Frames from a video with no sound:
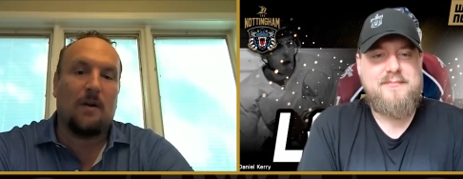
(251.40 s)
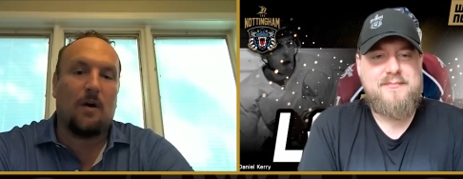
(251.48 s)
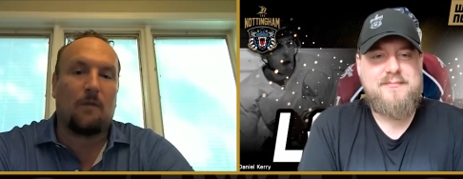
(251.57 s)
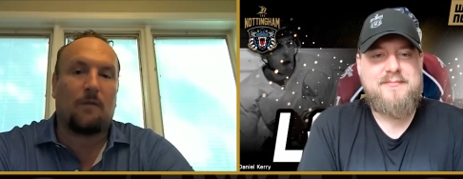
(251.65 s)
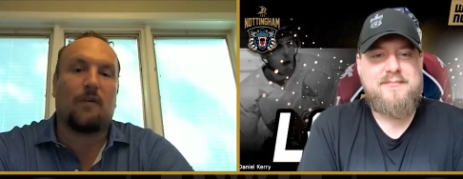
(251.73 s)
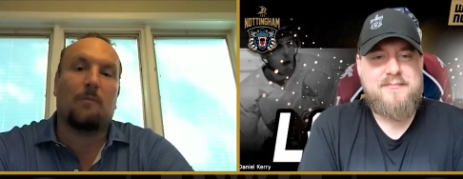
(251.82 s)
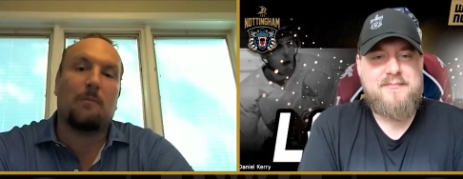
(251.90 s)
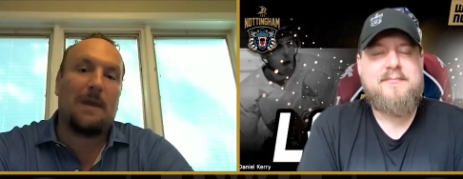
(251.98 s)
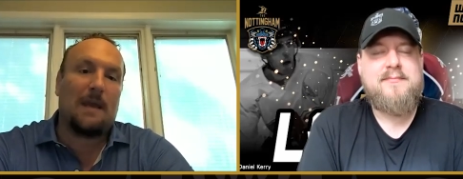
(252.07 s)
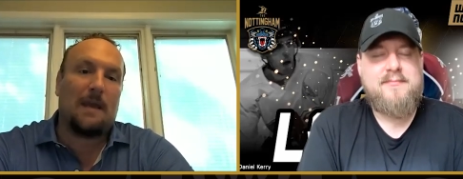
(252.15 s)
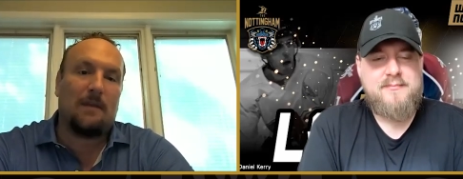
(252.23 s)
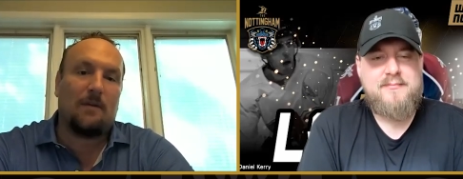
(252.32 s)
Speaker 1: you know, for
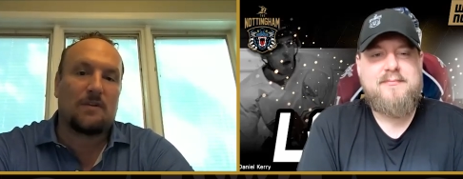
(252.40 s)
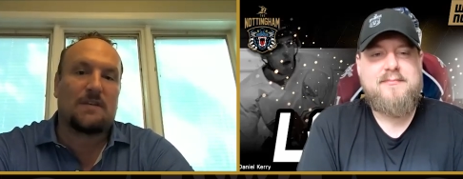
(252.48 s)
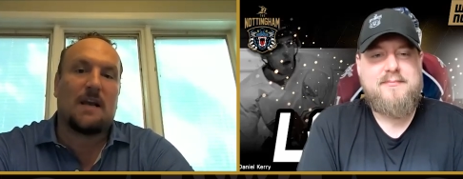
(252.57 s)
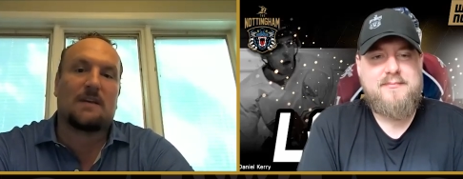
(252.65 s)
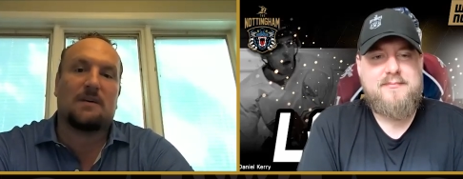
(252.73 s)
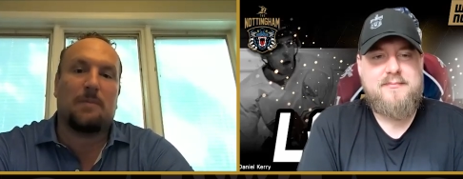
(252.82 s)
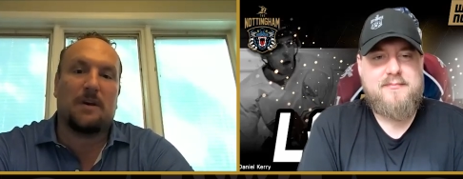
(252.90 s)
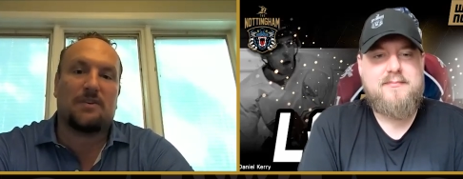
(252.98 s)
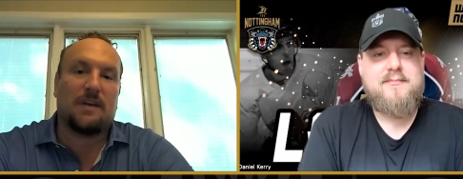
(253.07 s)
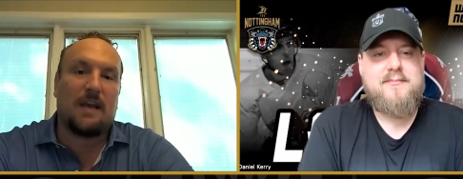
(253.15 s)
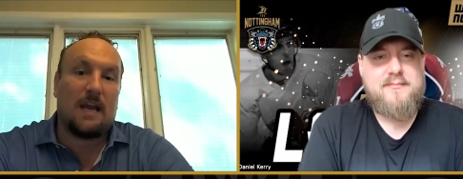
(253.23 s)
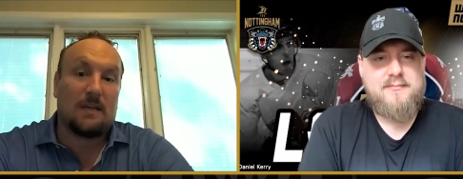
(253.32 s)
me, those
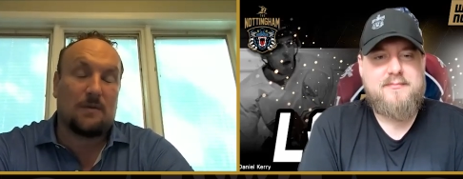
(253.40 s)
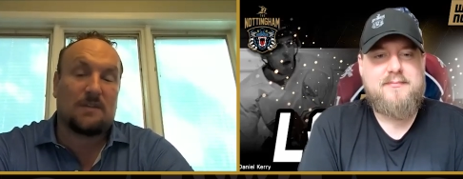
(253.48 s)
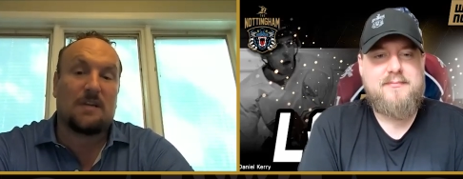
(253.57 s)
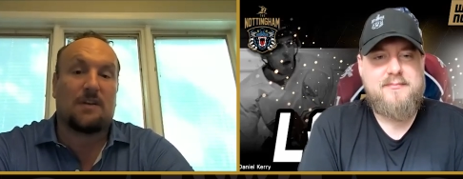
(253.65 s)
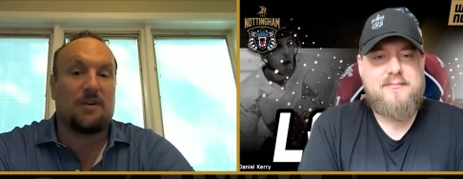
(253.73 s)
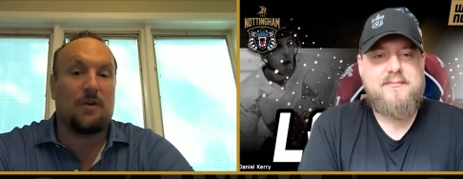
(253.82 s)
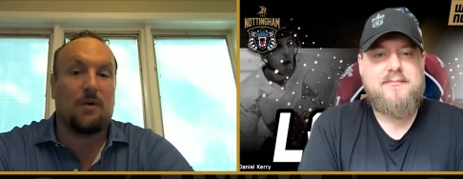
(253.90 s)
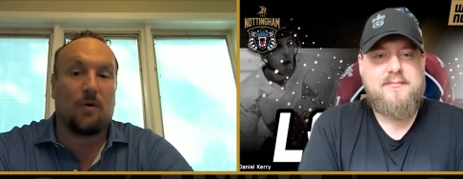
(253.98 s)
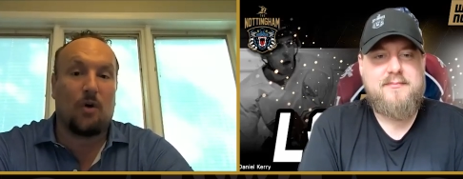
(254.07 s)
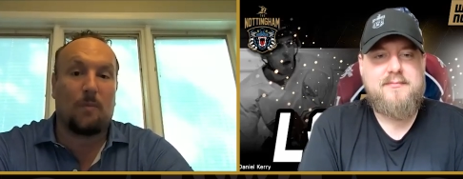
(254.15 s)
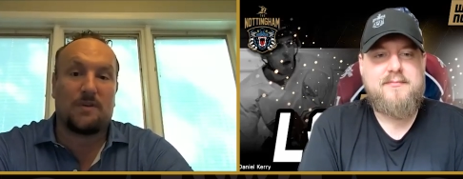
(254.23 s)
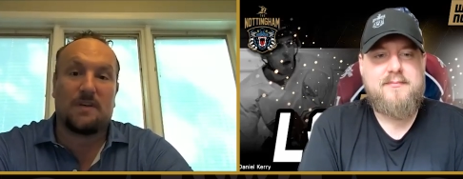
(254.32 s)
exhibition games with such a new
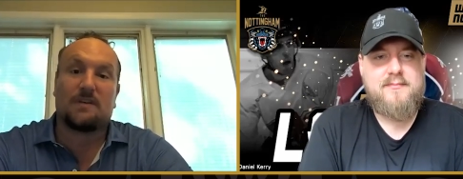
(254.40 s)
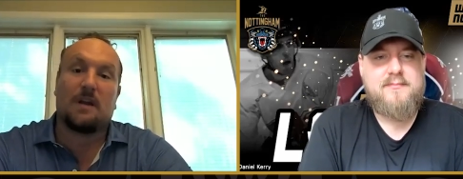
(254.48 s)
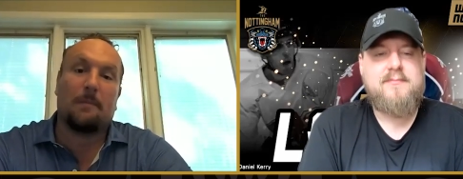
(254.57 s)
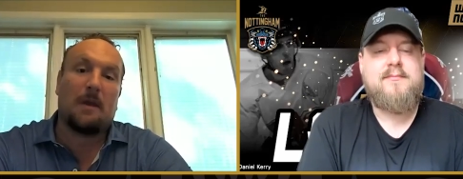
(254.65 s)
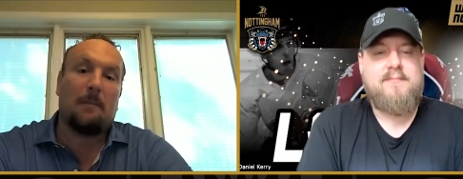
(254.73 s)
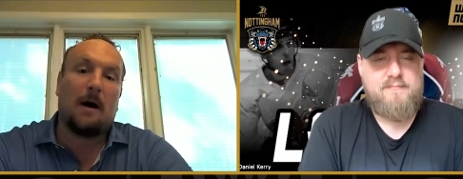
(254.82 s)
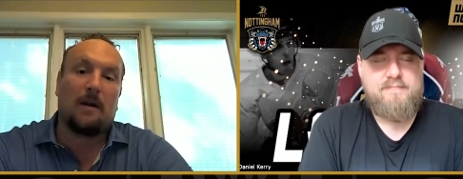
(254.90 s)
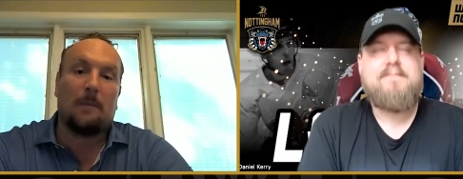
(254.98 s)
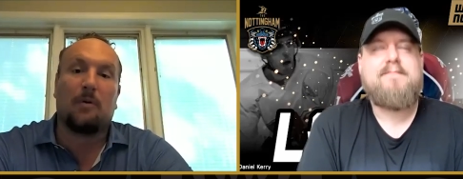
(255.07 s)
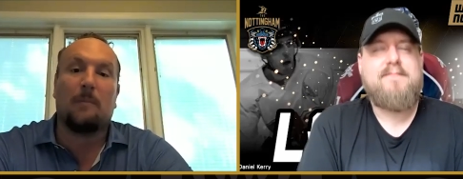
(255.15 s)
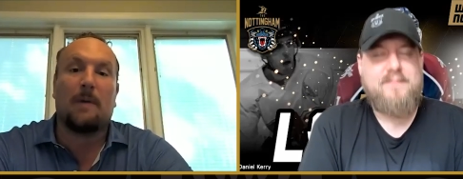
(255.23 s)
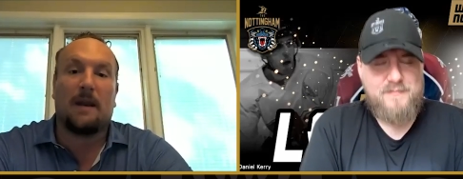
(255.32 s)
group is just going to be about
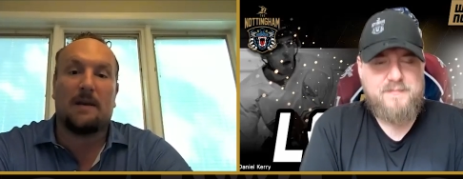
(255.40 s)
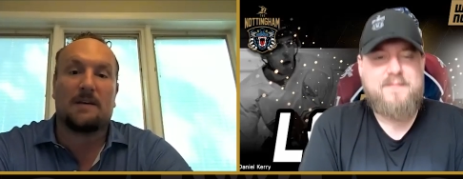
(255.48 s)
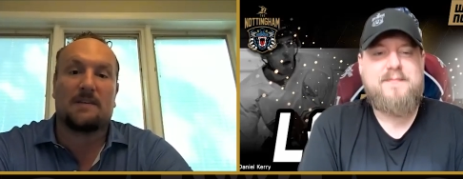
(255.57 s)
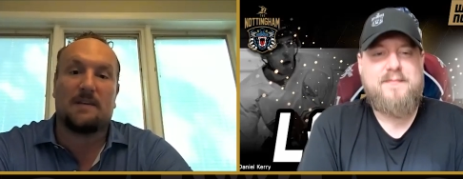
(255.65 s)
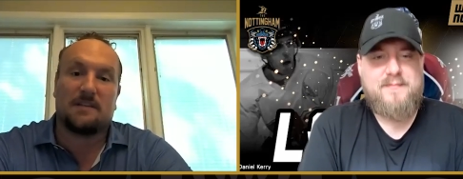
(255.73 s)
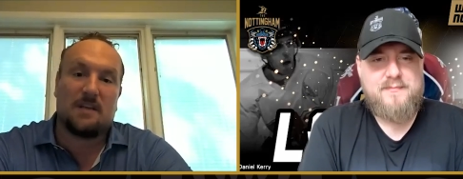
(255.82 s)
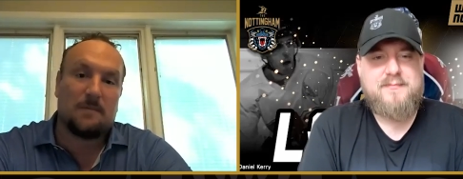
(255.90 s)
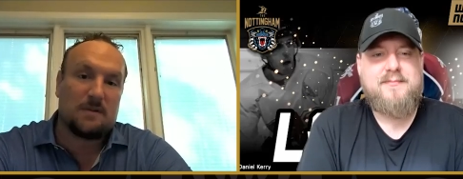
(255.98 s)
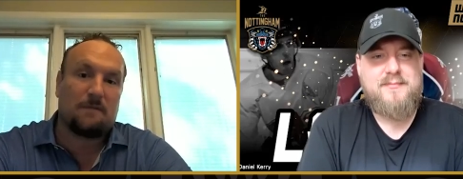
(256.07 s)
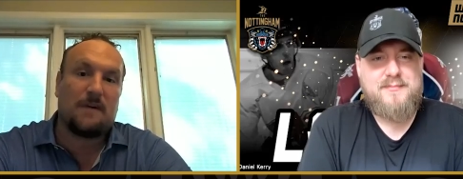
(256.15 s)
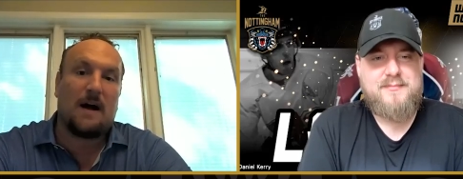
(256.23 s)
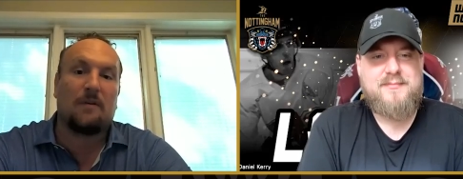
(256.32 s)
implementing the systems,
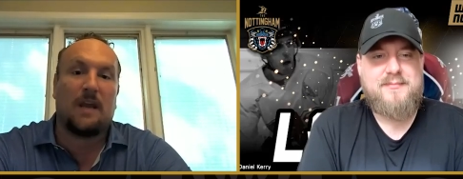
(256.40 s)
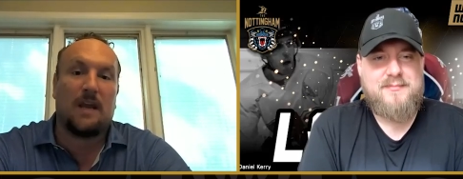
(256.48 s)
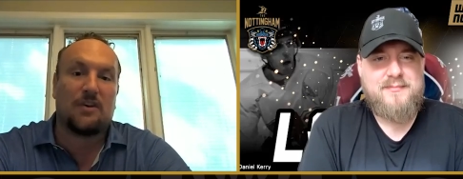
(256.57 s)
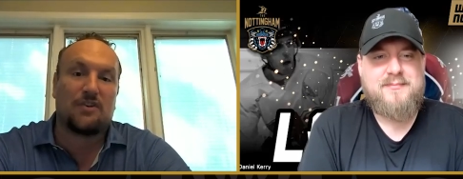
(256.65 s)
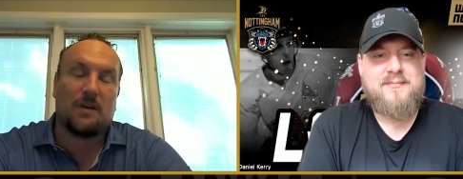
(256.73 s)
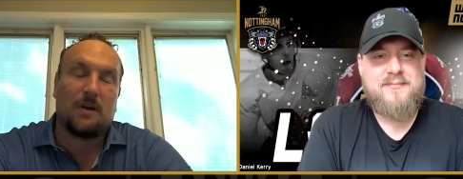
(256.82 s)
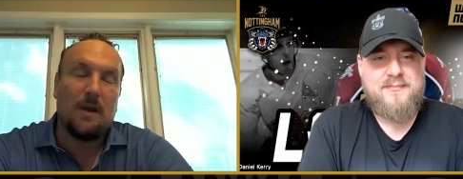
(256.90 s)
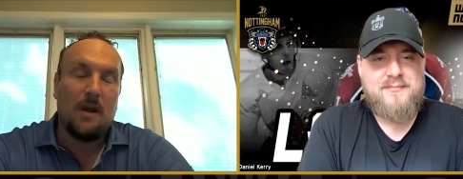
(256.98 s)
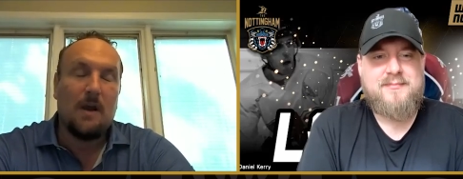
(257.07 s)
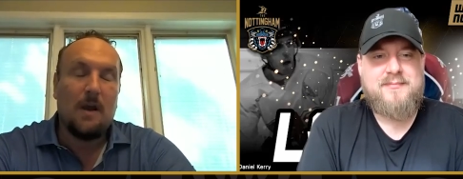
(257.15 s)
the foundation,